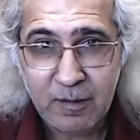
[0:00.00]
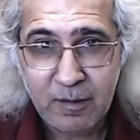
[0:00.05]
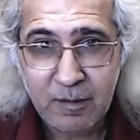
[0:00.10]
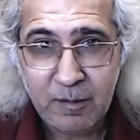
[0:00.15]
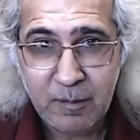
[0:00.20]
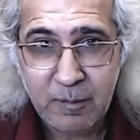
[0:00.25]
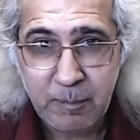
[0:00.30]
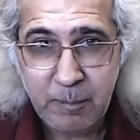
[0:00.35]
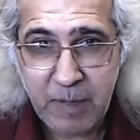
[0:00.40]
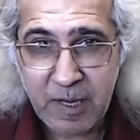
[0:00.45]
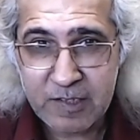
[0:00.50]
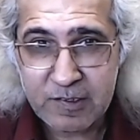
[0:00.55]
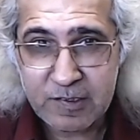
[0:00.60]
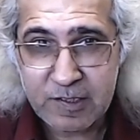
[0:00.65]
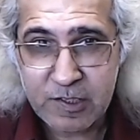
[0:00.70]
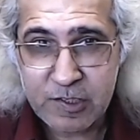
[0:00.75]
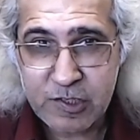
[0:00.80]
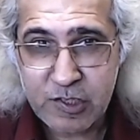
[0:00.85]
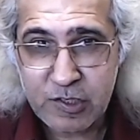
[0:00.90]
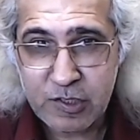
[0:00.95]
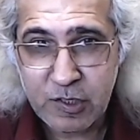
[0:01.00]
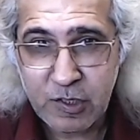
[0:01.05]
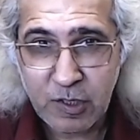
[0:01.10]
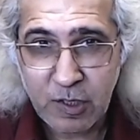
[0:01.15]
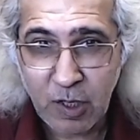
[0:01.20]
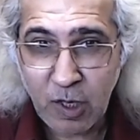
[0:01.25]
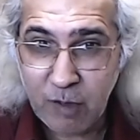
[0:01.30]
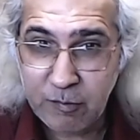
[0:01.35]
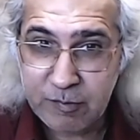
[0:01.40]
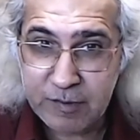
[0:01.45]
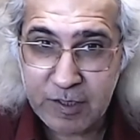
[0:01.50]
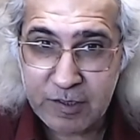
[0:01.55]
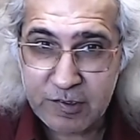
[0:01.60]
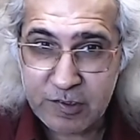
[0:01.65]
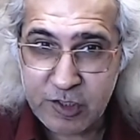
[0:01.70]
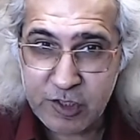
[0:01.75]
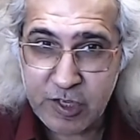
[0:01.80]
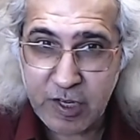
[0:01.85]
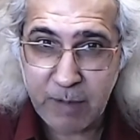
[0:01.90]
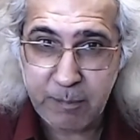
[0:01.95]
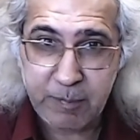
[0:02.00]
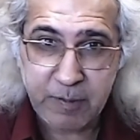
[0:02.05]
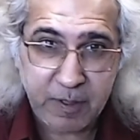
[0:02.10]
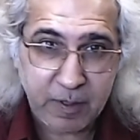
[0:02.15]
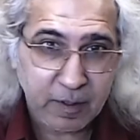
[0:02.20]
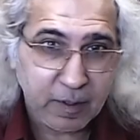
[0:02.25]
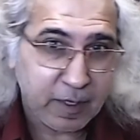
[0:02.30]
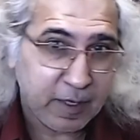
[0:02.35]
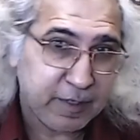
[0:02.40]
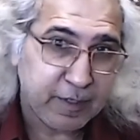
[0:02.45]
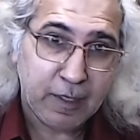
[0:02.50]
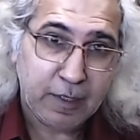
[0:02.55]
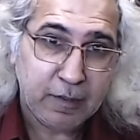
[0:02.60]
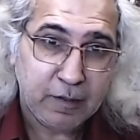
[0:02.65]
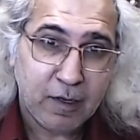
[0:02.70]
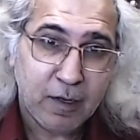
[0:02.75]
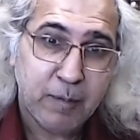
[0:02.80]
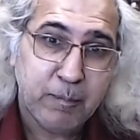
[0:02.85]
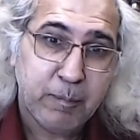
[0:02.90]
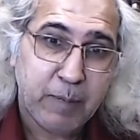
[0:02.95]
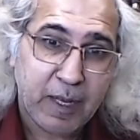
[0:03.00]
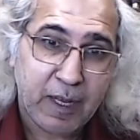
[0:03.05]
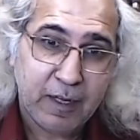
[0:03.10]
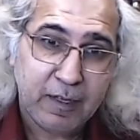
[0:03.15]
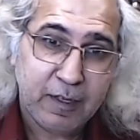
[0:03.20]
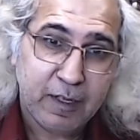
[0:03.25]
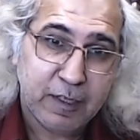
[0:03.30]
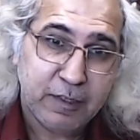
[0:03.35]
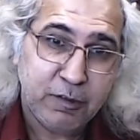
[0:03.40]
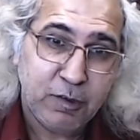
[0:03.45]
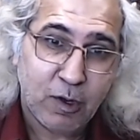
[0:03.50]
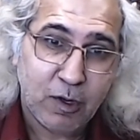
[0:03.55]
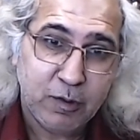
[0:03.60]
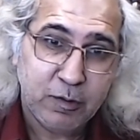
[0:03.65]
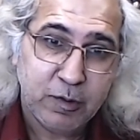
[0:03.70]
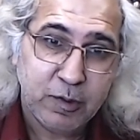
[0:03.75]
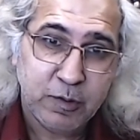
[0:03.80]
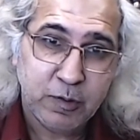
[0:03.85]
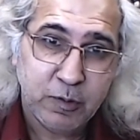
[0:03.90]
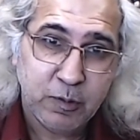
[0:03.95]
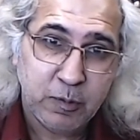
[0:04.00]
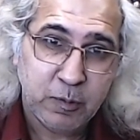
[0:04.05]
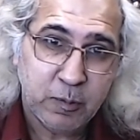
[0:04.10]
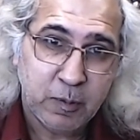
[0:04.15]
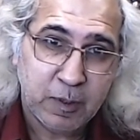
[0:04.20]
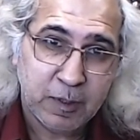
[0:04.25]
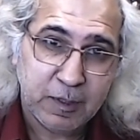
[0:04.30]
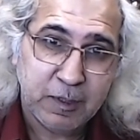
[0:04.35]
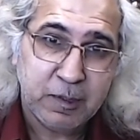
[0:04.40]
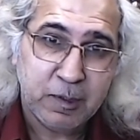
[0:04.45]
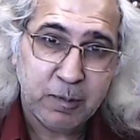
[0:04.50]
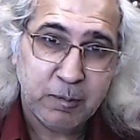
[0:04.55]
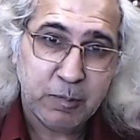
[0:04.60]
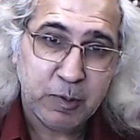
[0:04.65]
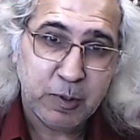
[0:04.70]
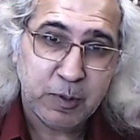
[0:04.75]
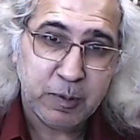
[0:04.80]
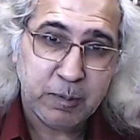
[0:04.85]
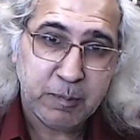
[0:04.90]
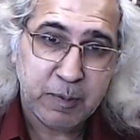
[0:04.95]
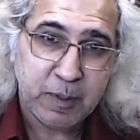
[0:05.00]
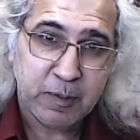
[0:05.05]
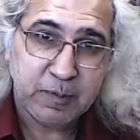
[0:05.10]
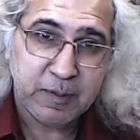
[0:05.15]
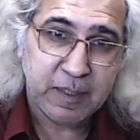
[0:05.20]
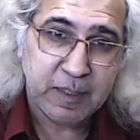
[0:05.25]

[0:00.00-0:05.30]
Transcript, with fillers: passage of this chapter, and I'll come back and talk to you a little more about that.